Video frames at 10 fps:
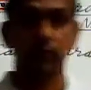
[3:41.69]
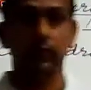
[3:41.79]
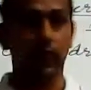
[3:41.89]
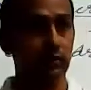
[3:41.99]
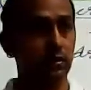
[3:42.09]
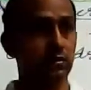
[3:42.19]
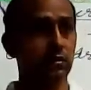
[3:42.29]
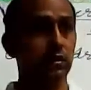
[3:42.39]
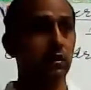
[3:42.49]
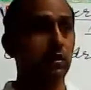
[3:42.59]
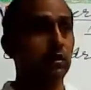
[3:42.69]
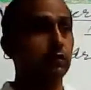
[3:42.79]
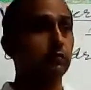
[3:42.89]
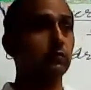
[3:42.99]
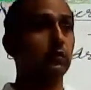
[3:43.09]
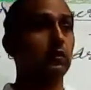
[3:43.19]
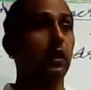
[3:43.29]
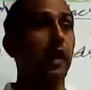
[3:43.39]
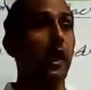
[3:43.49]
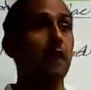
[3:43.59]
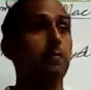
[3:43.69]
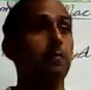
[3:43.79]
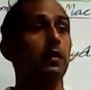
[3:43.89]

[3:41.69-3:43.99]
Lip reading: Next is they help